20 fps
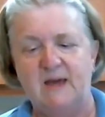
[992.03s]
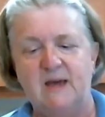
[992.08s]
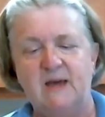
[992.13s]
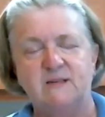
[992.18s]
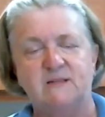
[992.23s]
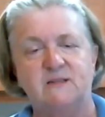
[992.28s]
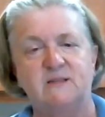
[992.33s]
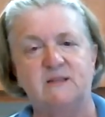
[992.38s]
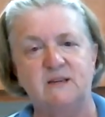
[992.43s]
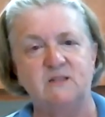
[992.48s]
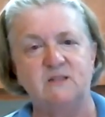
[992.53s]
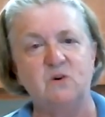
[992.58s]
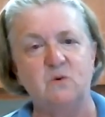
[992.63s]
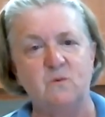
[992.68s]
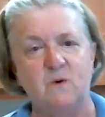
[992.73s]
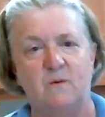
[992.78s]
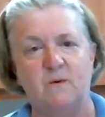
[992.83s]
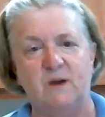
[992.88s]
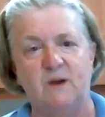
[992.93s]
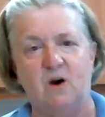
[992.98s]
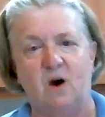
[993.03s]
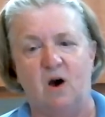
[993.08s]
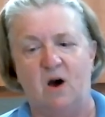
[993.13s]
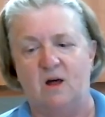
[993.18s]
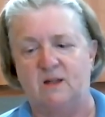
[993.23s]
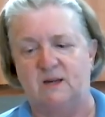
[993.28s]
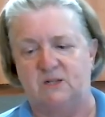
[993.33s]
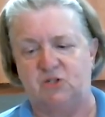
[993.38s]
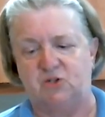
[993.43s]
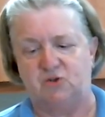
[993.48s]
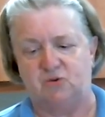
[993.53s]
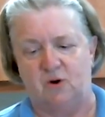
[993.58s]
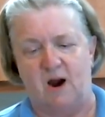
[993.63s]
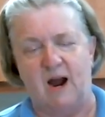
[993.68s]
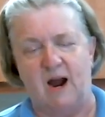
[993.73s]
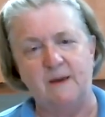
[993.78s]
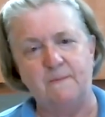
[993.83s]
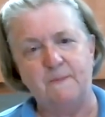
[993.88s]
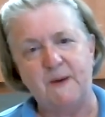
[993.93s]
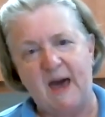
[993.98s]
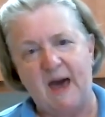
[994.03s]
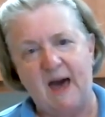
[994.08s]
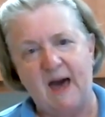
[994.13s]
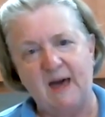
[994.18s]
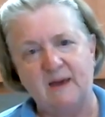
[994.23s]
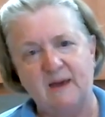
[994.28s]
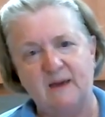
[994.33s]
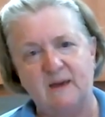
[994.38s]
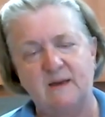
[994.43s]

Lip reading: So these are what we call a dry pack.